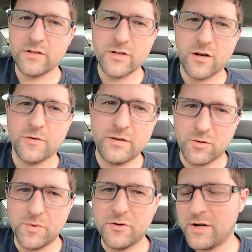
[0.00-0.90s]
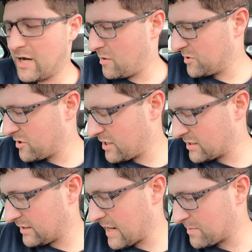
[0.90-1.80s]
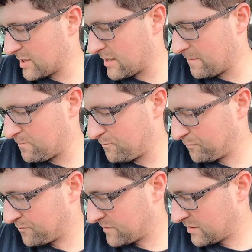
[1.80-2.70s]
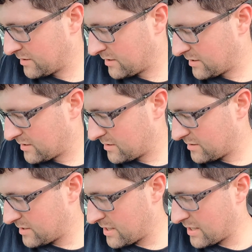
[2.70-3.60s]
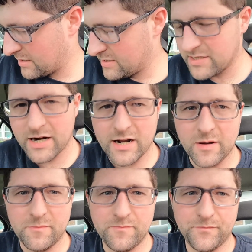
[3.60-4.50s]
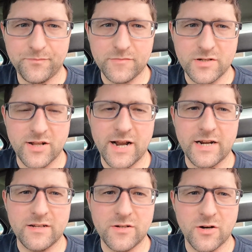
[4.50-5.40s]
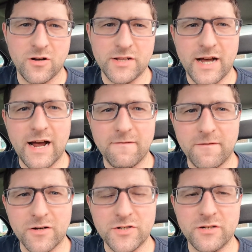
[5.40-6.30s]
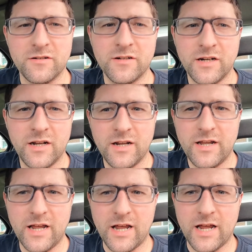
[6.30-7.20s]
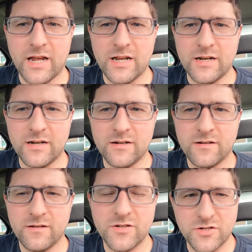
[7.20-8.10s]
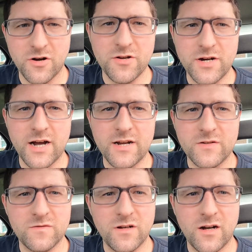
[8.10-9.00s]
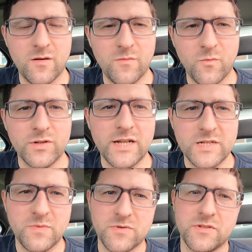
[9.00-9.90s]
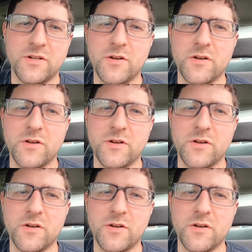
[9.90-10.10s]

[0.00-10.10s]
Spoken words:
So I think what I'm gonna do now, I'm gonna go ahead and get the laptop and set it up so that I can turn on the high function and show you guys what that's supposed to